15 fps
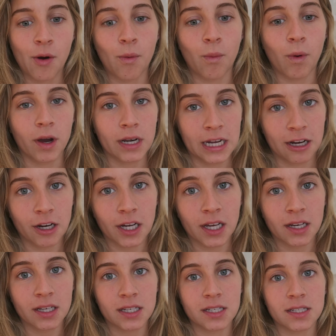One
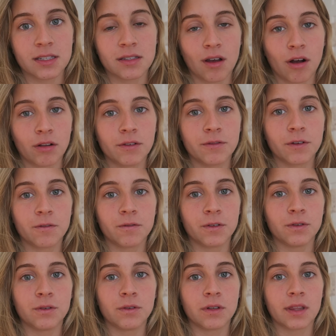area is all of the
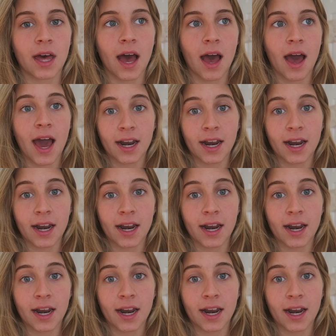food that